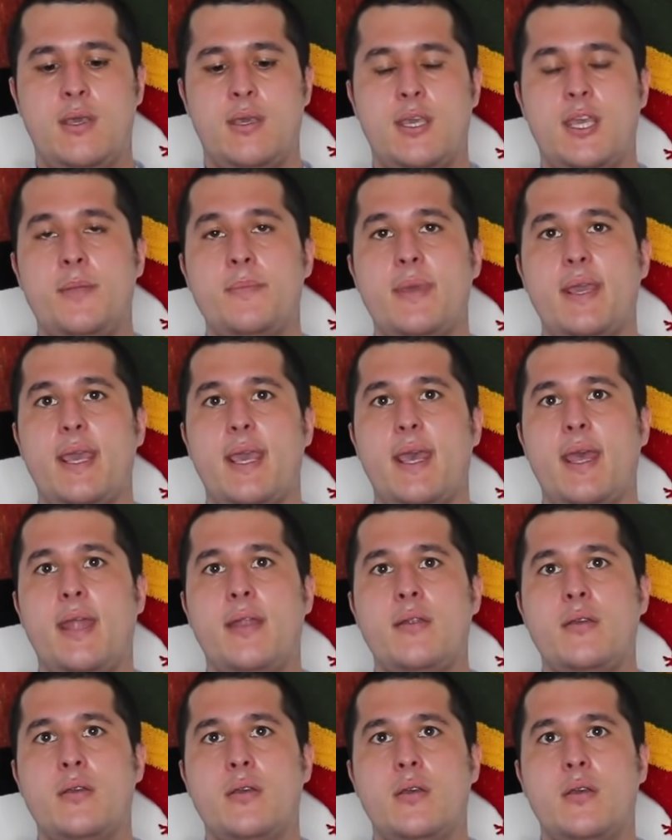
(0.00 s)
In my
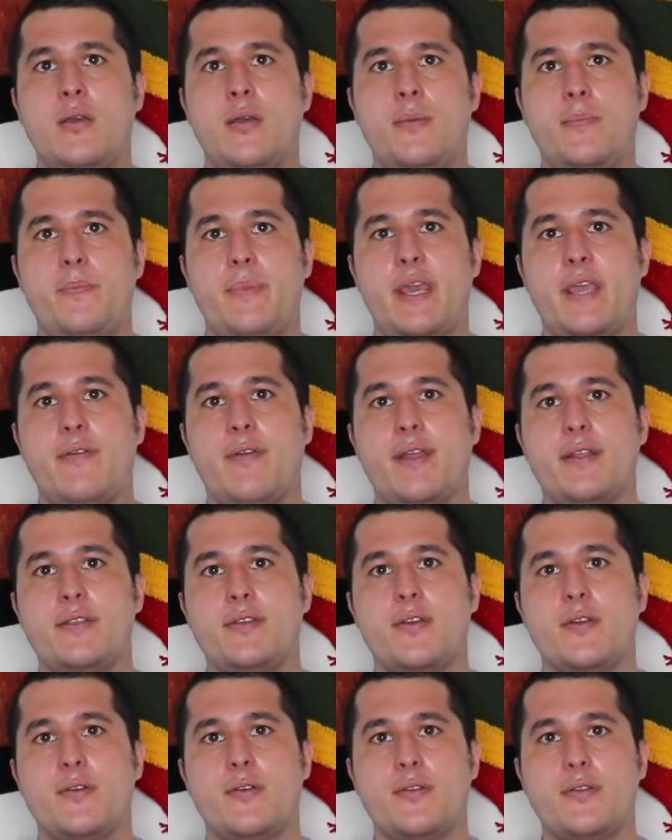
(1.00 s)
head, big red
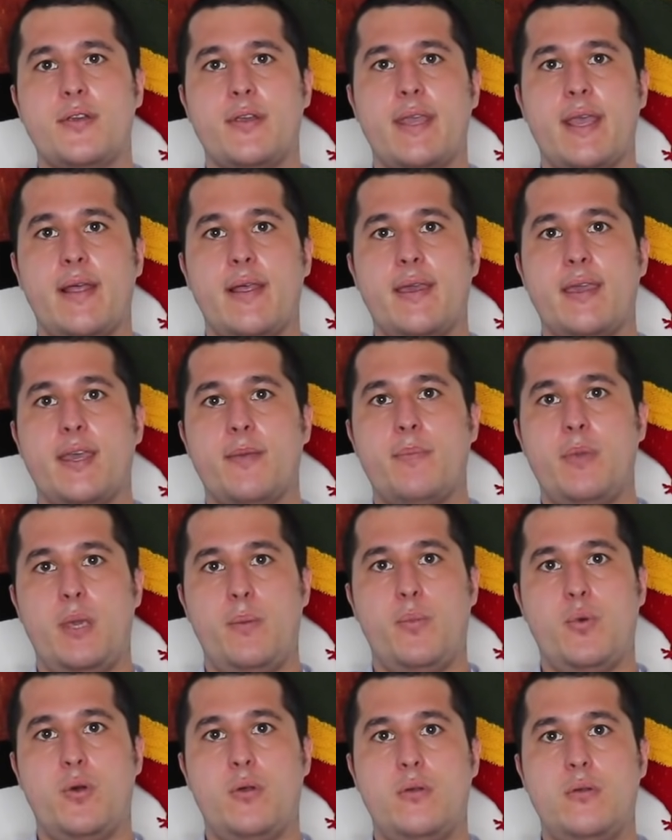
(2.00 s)
circles are yelling at
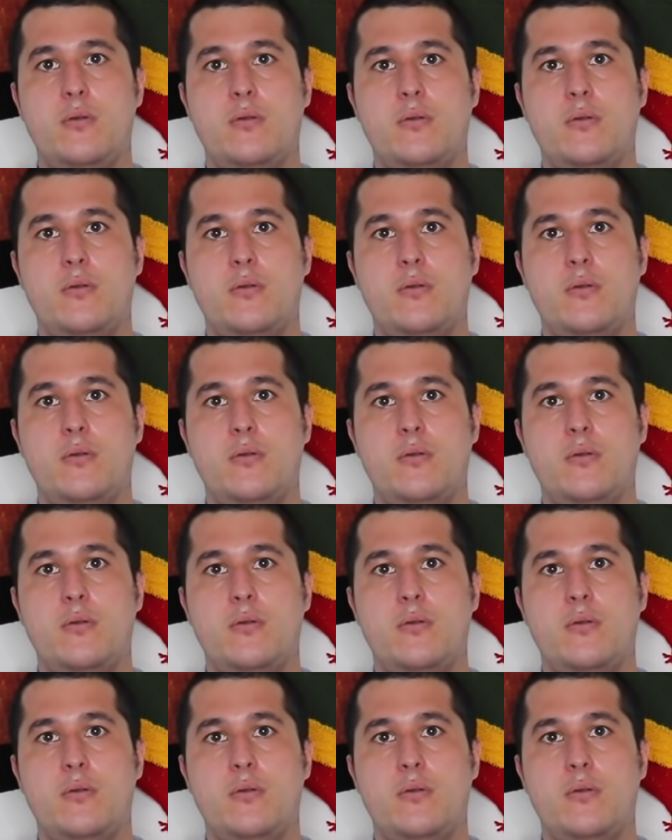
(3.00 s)
people.